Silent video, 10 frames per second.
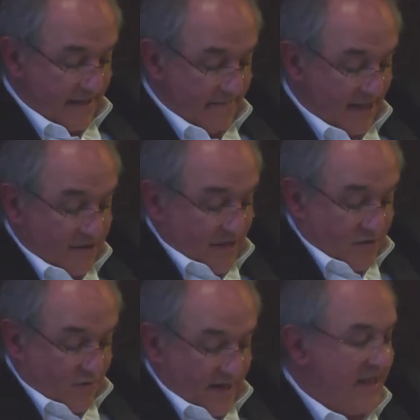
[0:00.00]
because that's
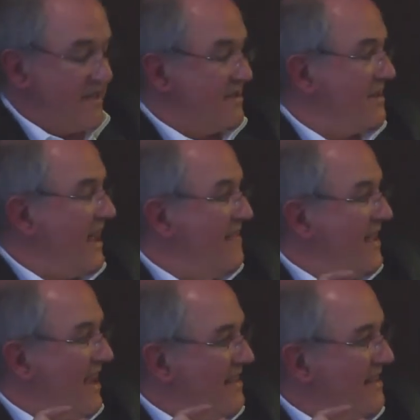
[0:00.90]
the way it is. And
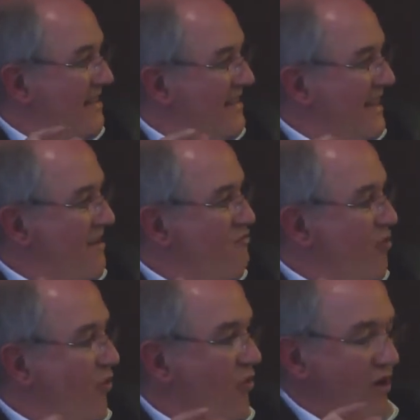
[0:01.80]
their
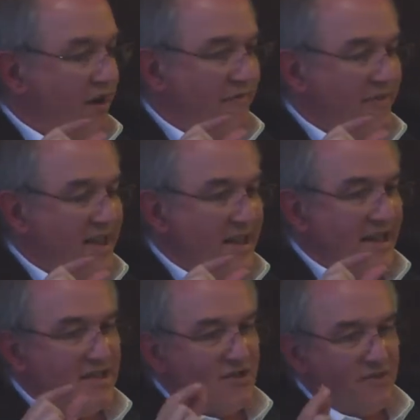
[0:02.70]
role of
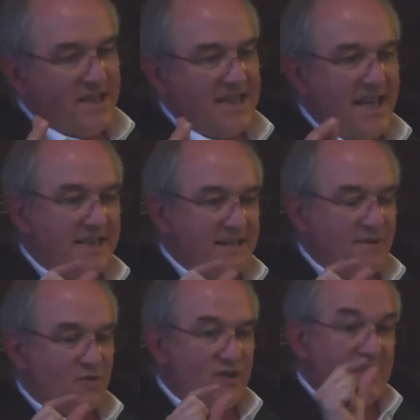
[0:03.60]
intermediates
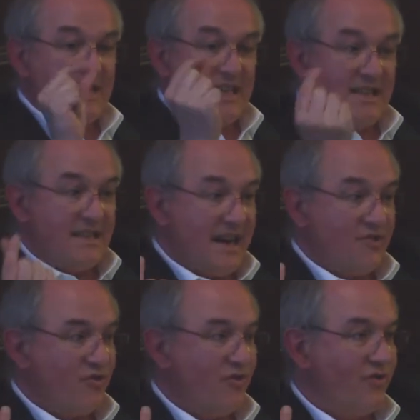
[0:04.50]
between the
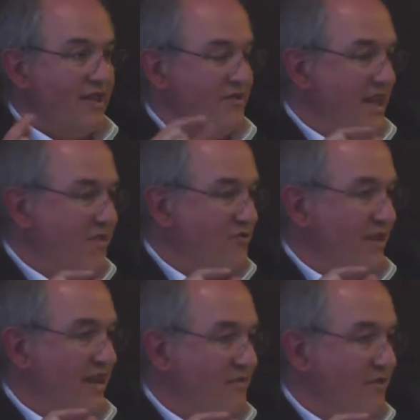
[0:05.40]
international and the national
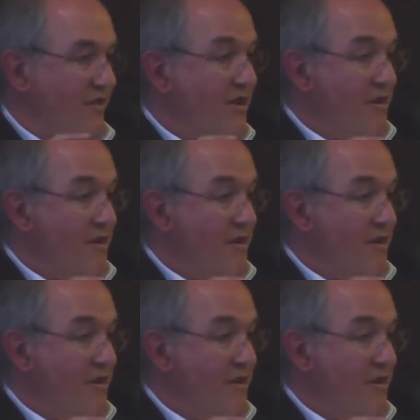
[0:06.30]
level